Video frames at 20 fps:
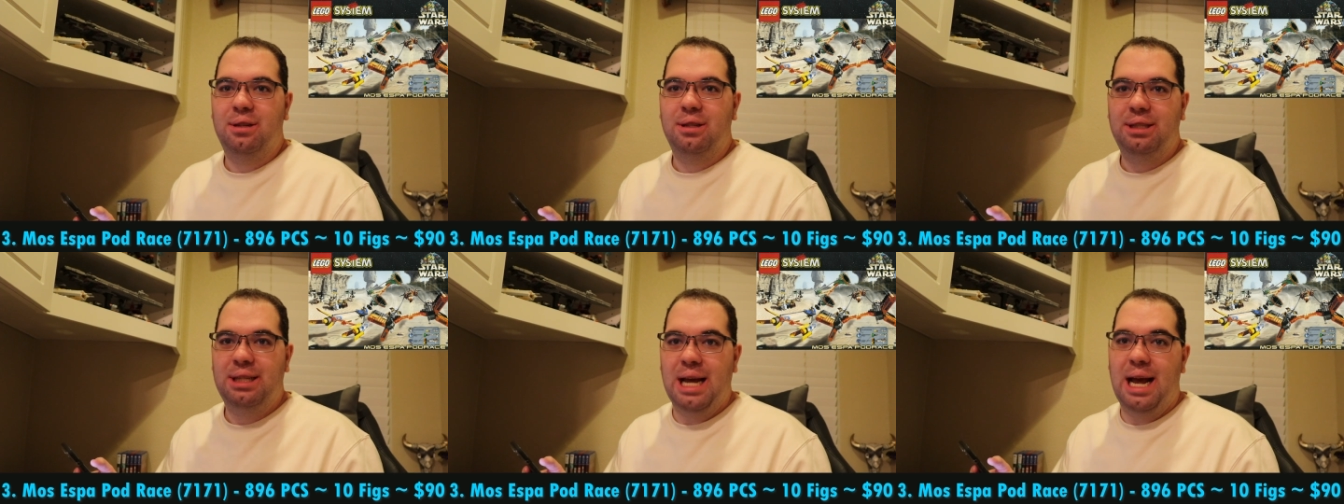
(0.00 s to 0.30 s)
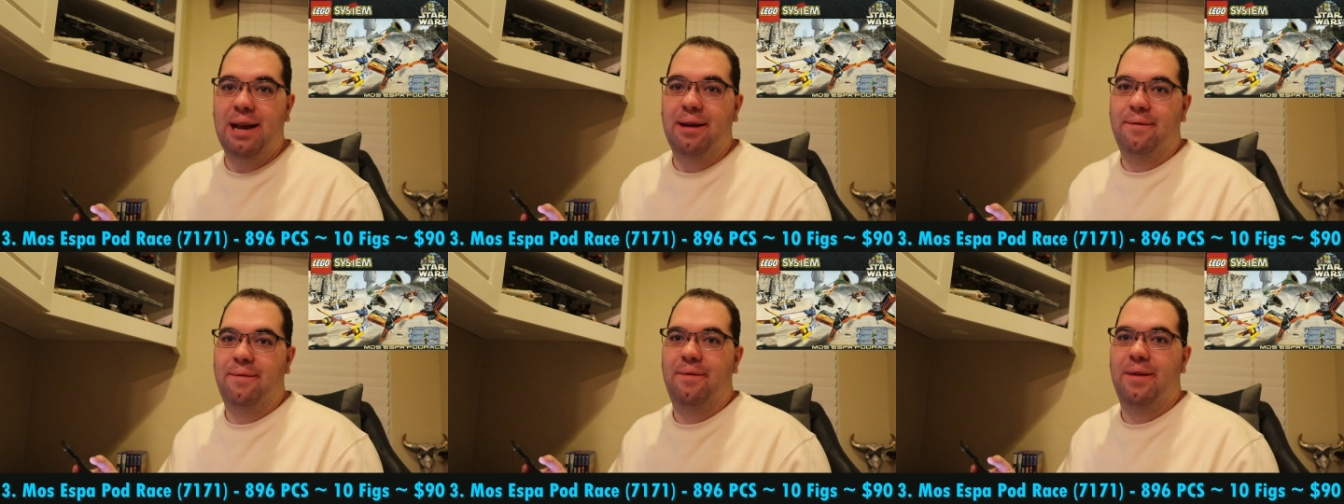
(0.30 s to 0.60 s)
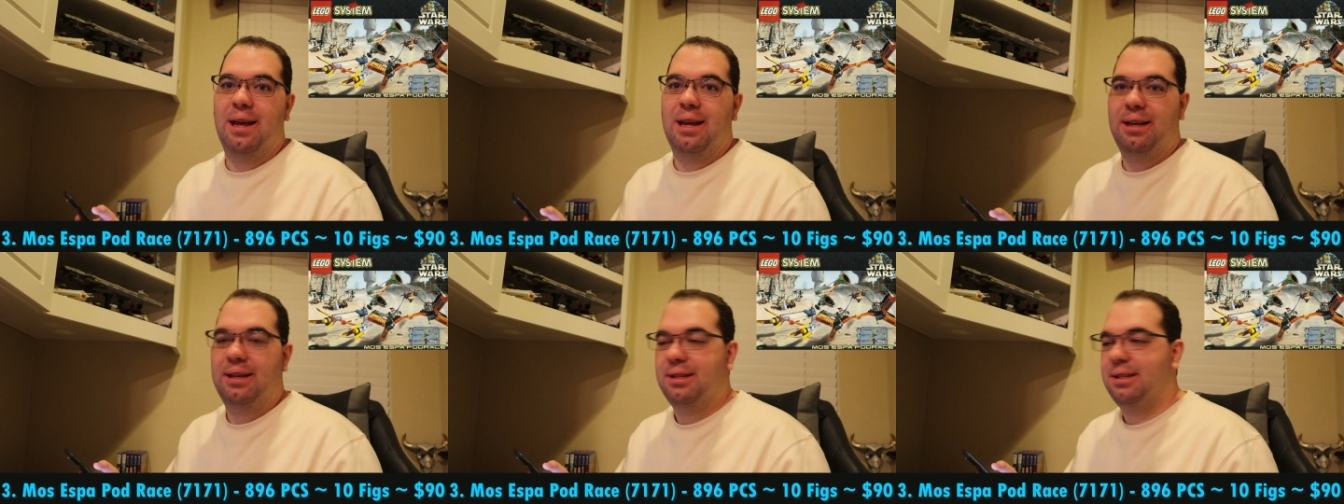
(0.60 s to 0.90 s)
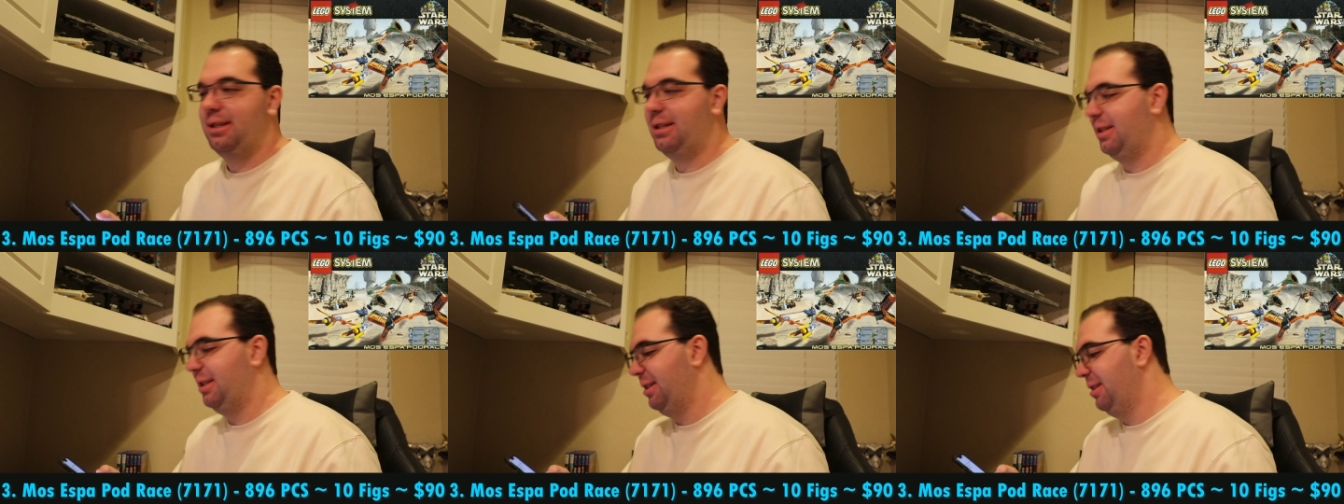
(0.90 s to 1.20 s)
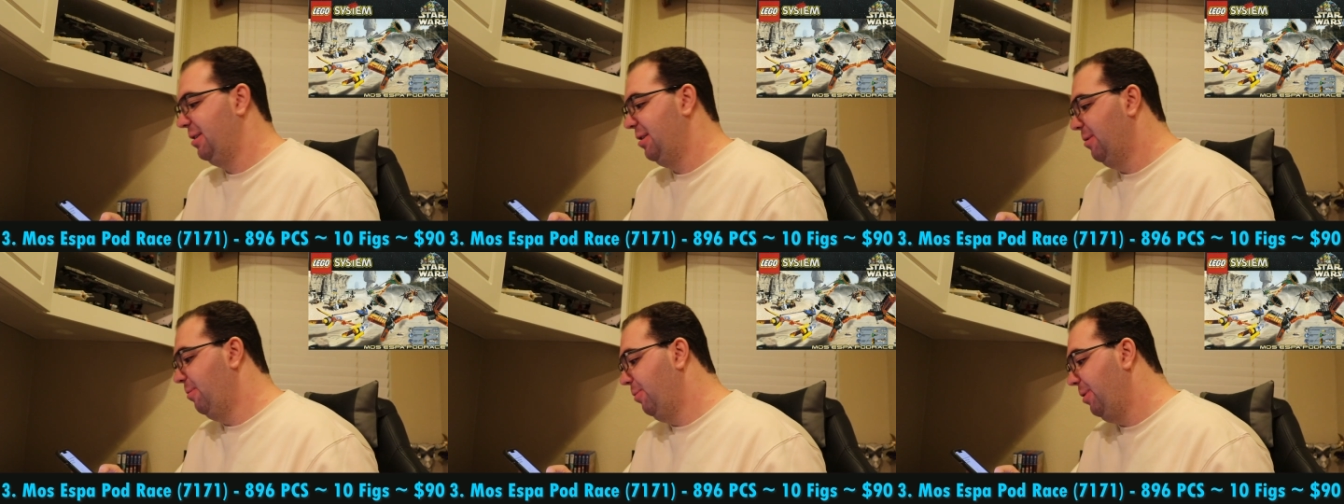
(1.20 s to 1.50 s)
10 figs.
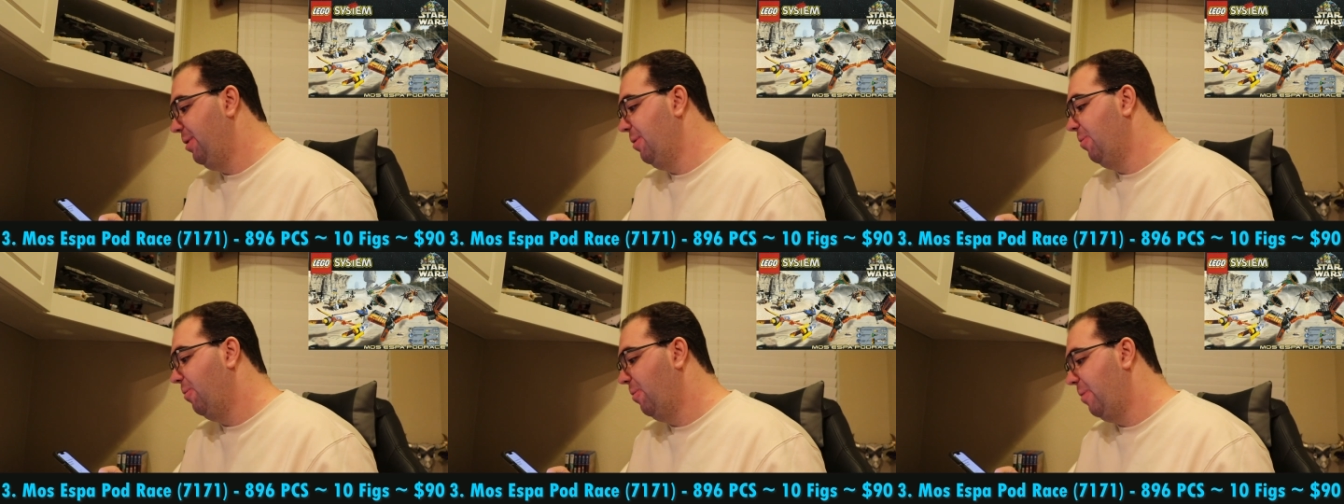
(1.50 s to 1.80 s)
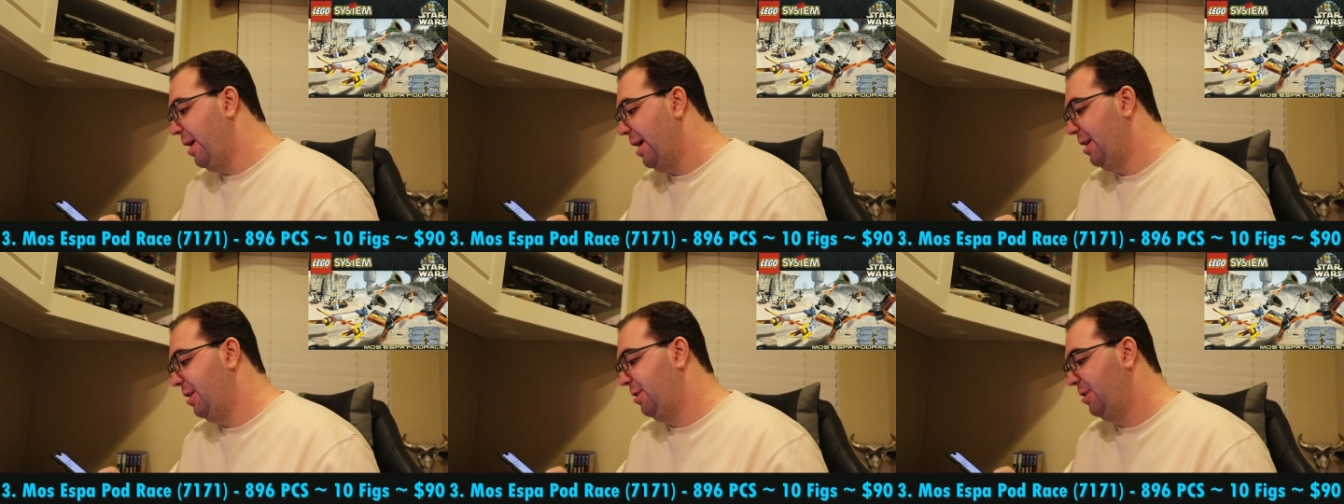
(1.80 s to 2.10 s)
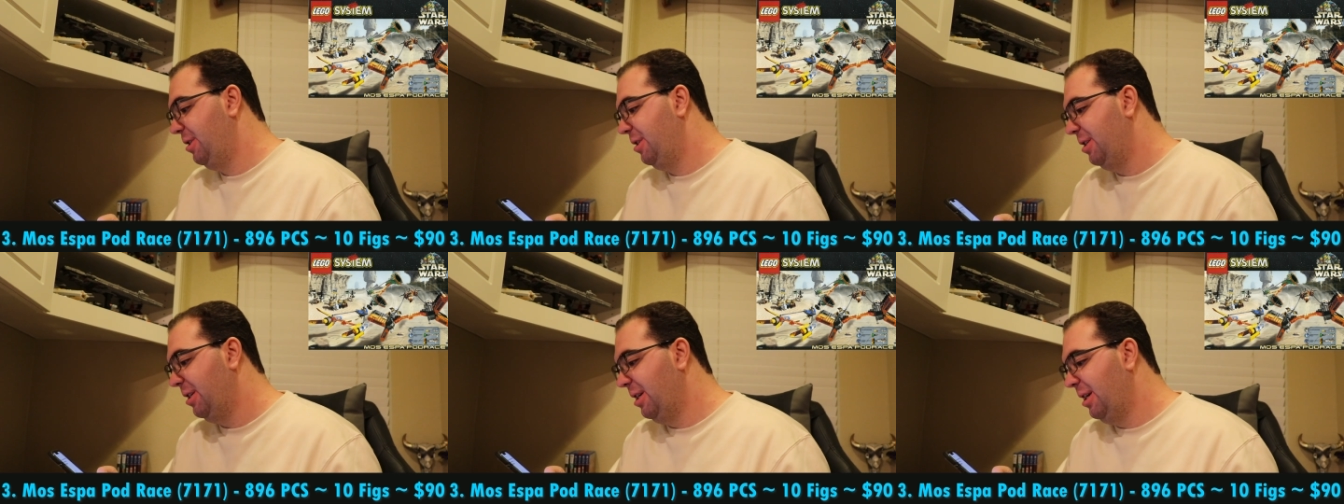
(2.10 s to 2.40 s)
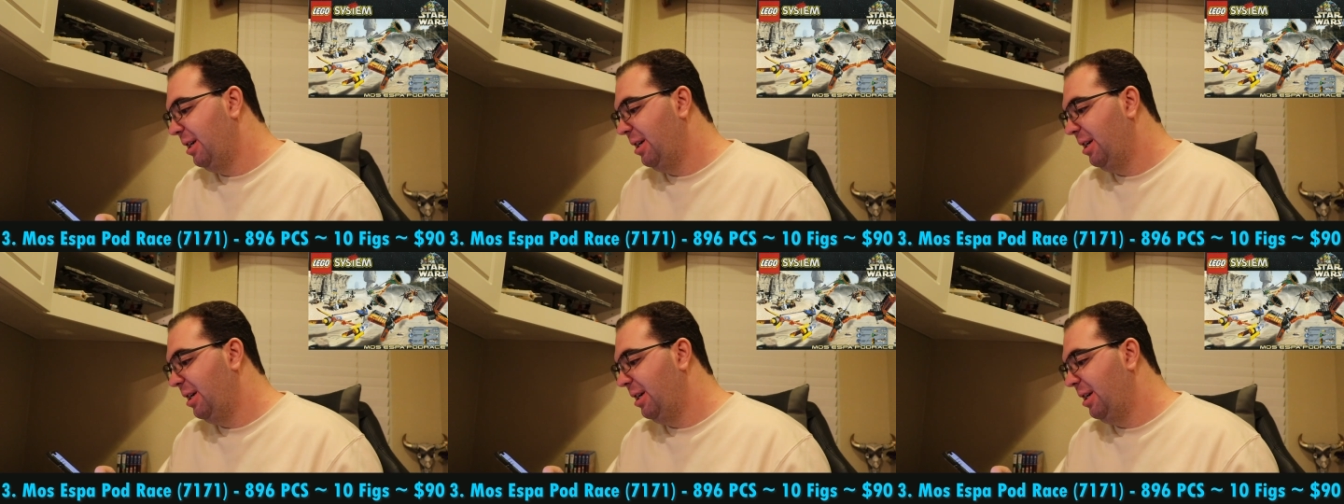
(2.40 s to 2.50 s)
We wish.